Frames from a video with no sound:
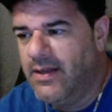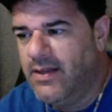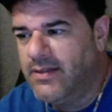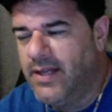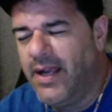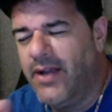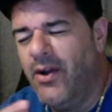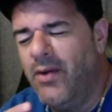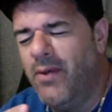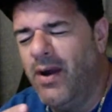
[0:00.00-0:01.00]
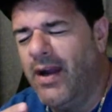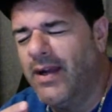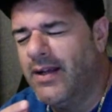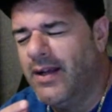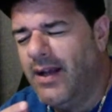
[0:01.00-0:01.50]
She's like, I know,
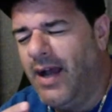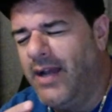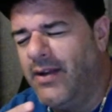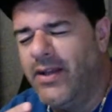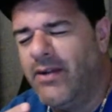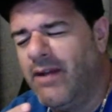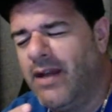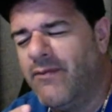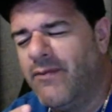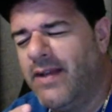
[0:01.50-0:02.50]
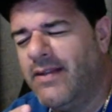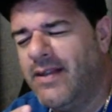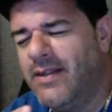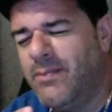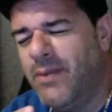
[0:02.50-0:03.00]
Mark. I know you don't like fake
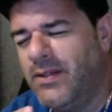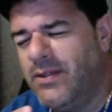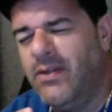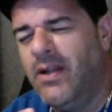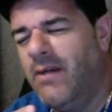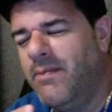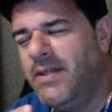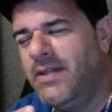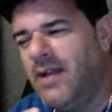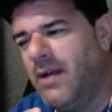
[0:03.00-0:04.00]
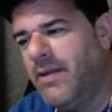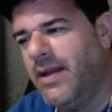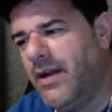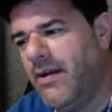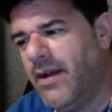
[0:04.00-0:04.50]
tits, but do you love me? I'll be
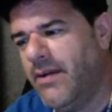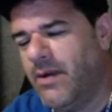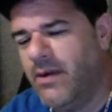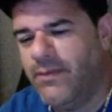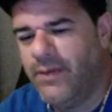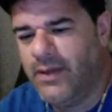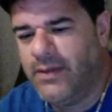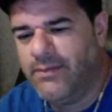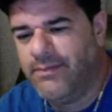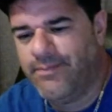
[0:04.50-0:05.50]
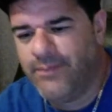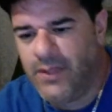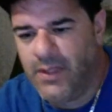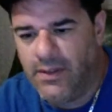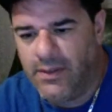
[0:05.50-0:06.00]
like, all right, well, fuck.
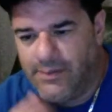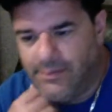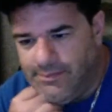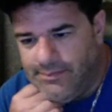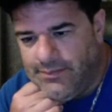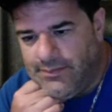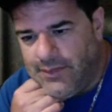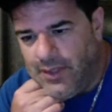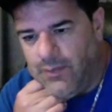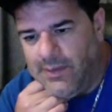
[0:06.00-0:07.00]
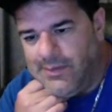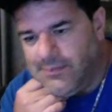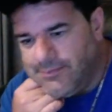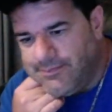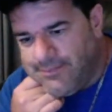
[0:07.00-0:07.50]
All right. Oh well,
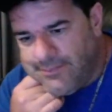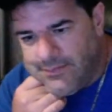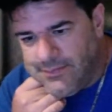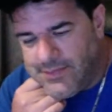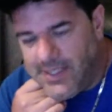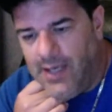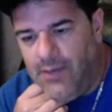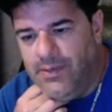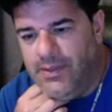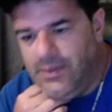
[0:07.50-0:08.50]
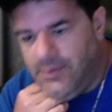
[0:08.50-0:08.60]
the hell with it.